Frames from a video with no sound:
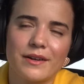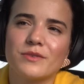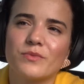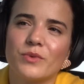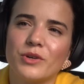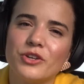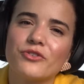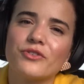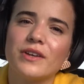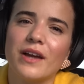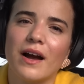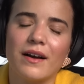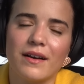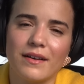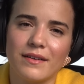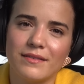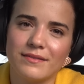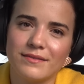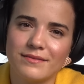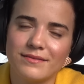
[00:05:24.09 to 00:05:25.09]
Because when you're
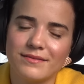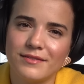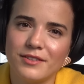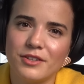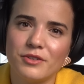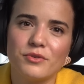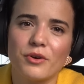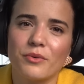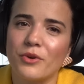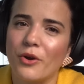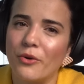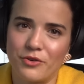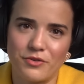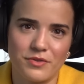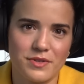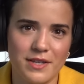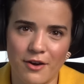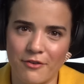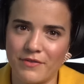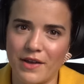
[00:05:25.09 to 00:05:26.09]
young, you don't know
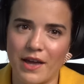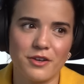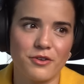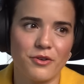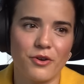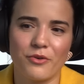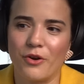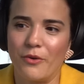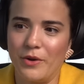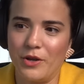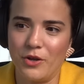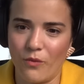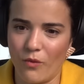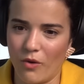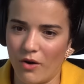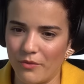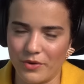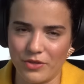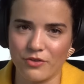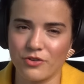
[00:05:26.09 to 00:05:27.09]
yourself yet. You don't know what you
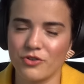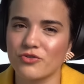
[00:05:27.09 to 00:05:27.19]
want.